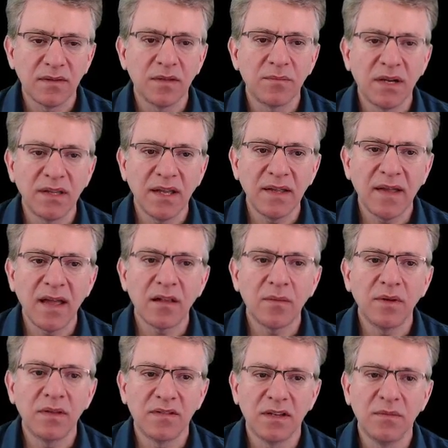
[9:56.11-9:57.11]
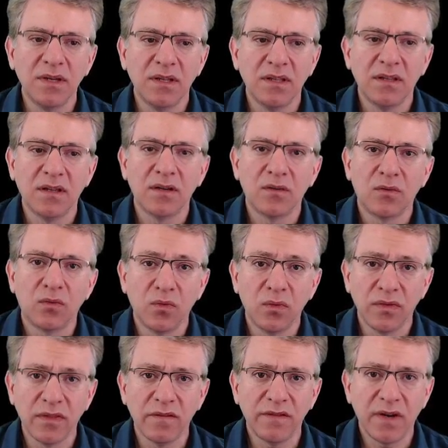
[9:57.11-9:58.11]
by data elements I mean
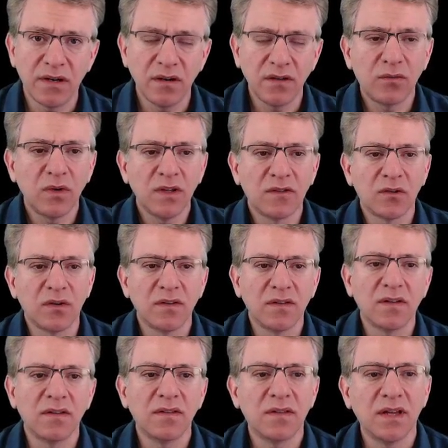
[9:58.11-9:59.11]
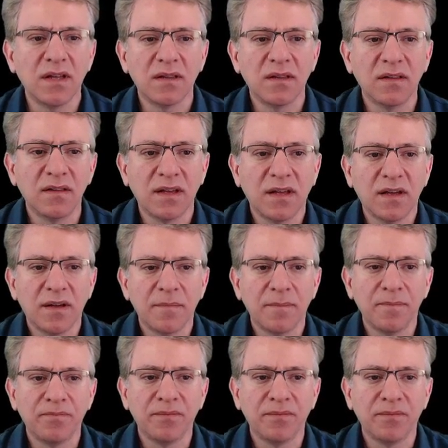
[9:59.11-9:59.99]
the various resources, and I